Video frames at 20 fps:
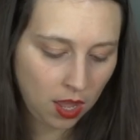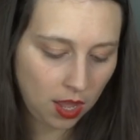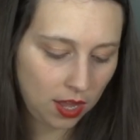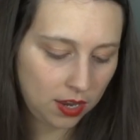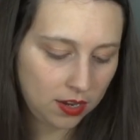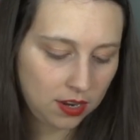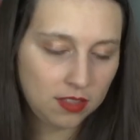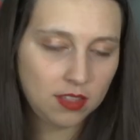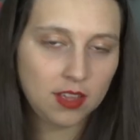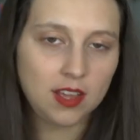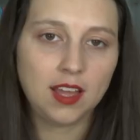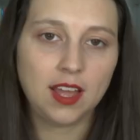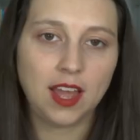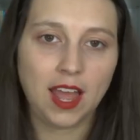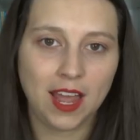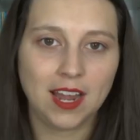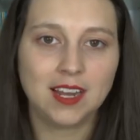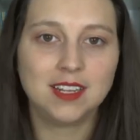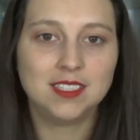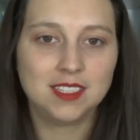Another
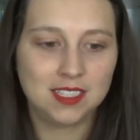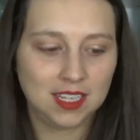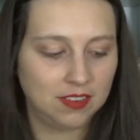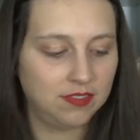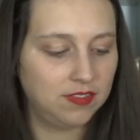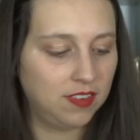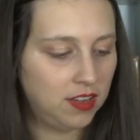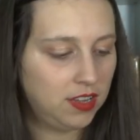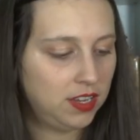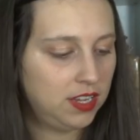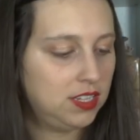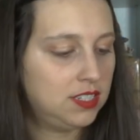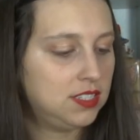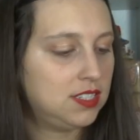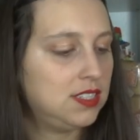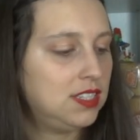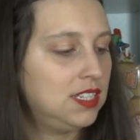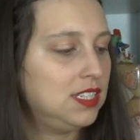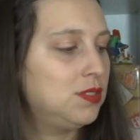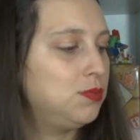Etsy find.
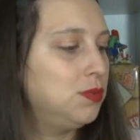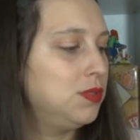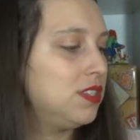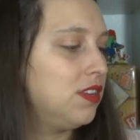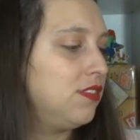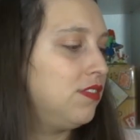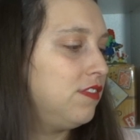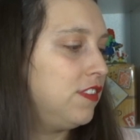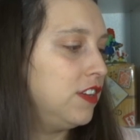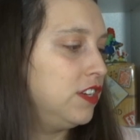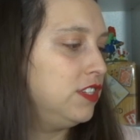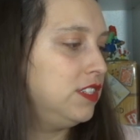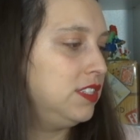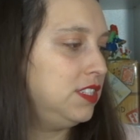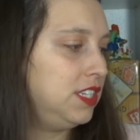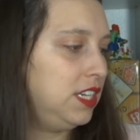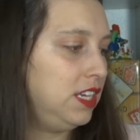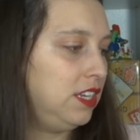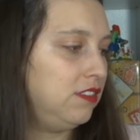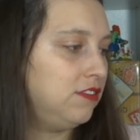This was
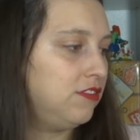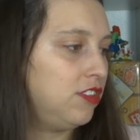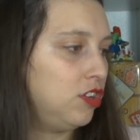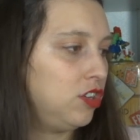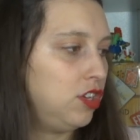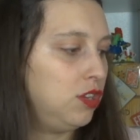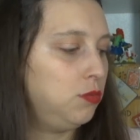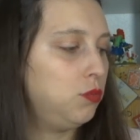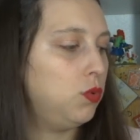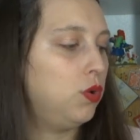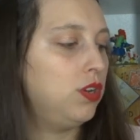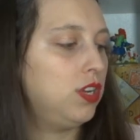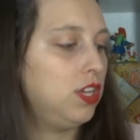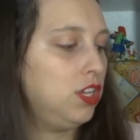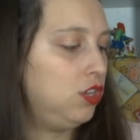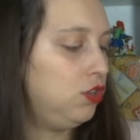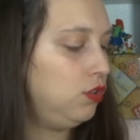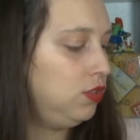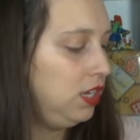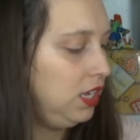Fundy, Volume 1,
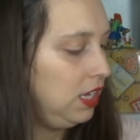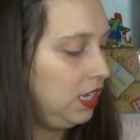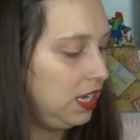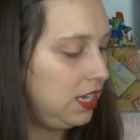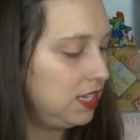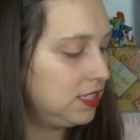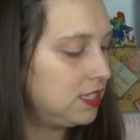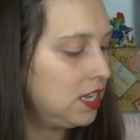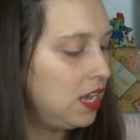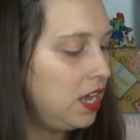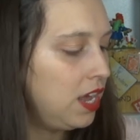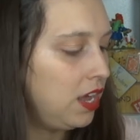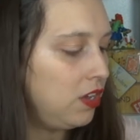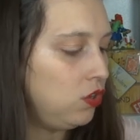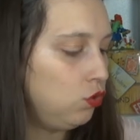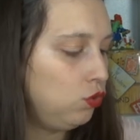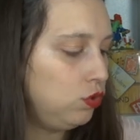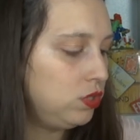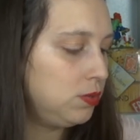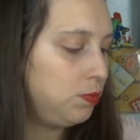Uni Years, an
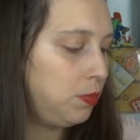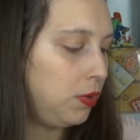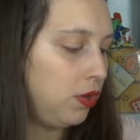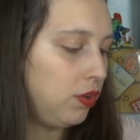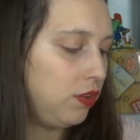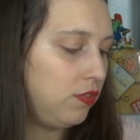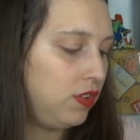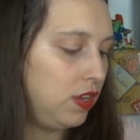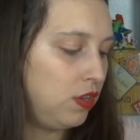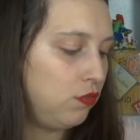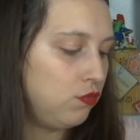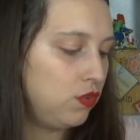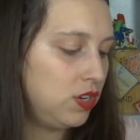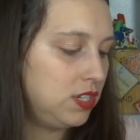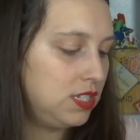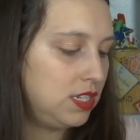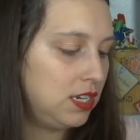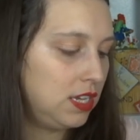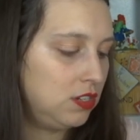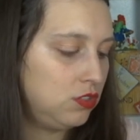autobiography
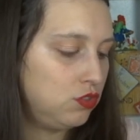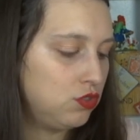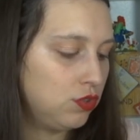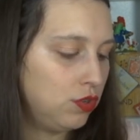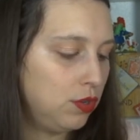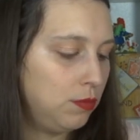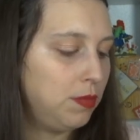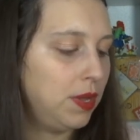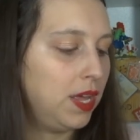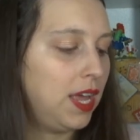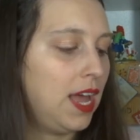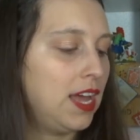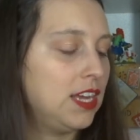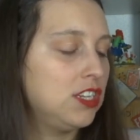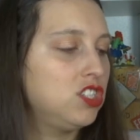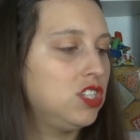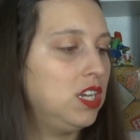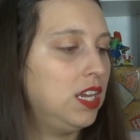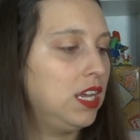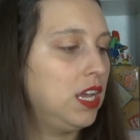written and drawn by
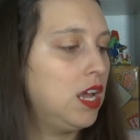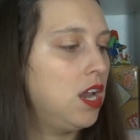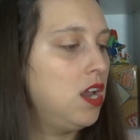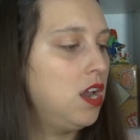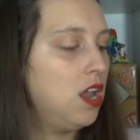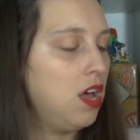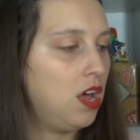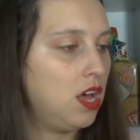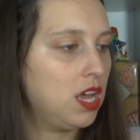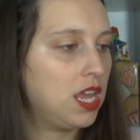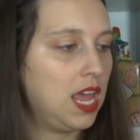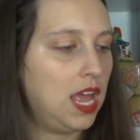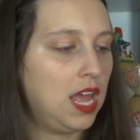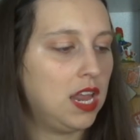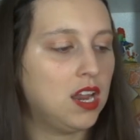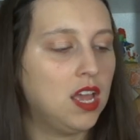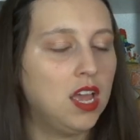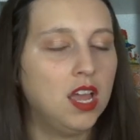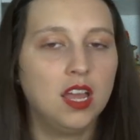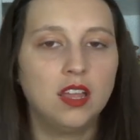Aisling
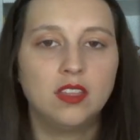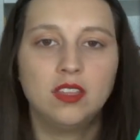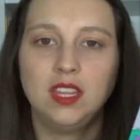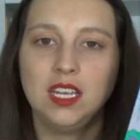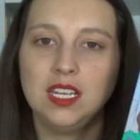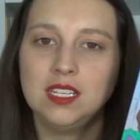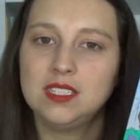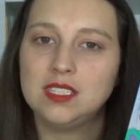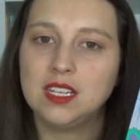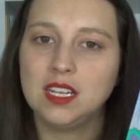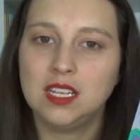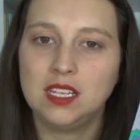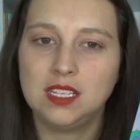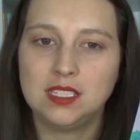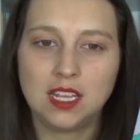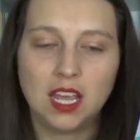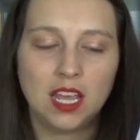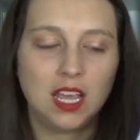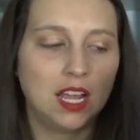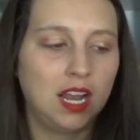Larkin. This
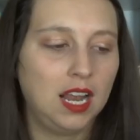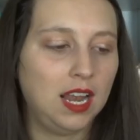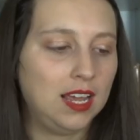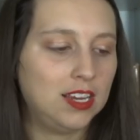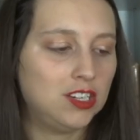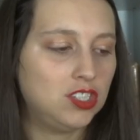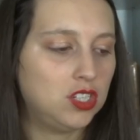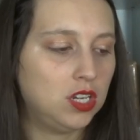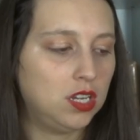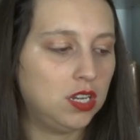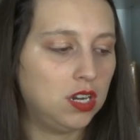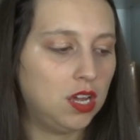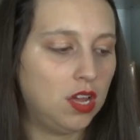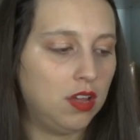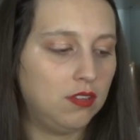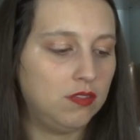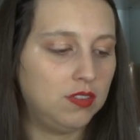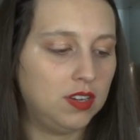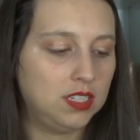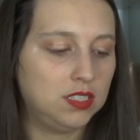is a collection
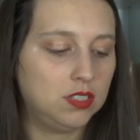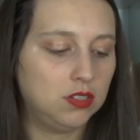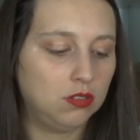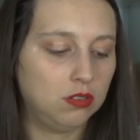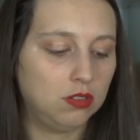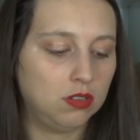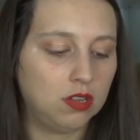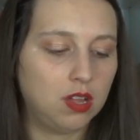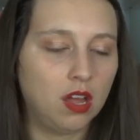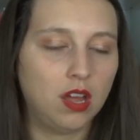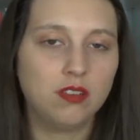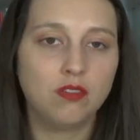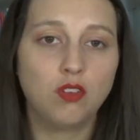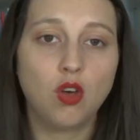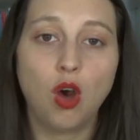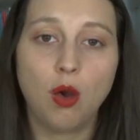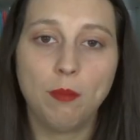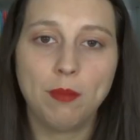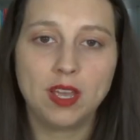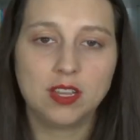of little kind of
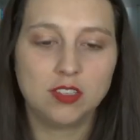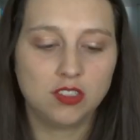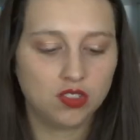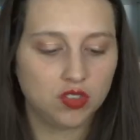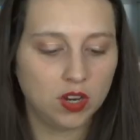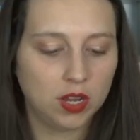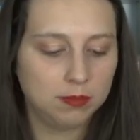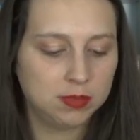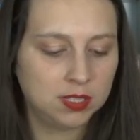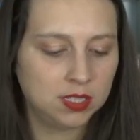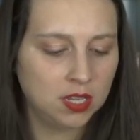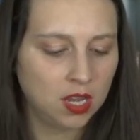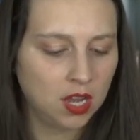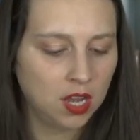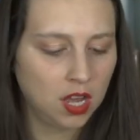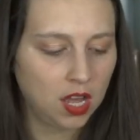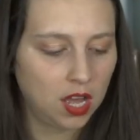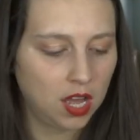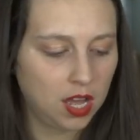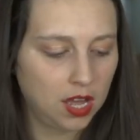comic strips
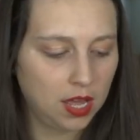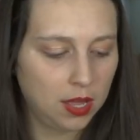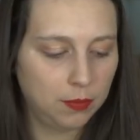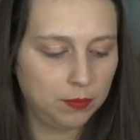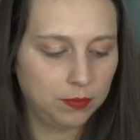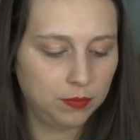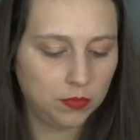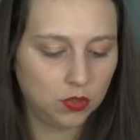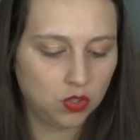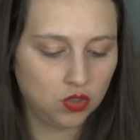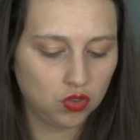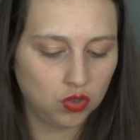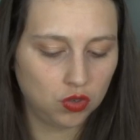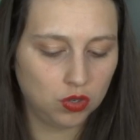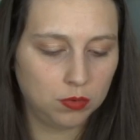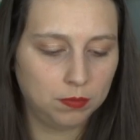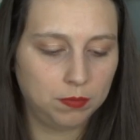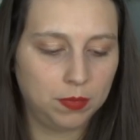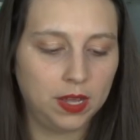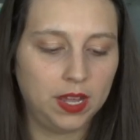
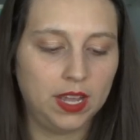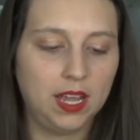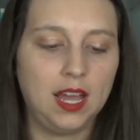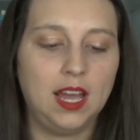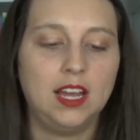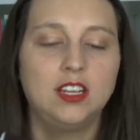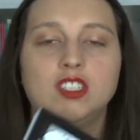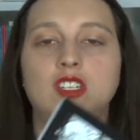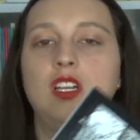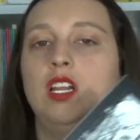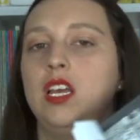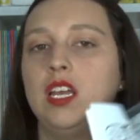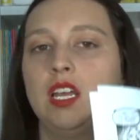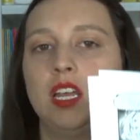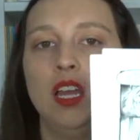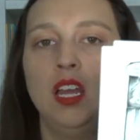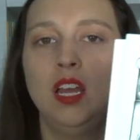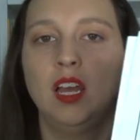drawn by Aisling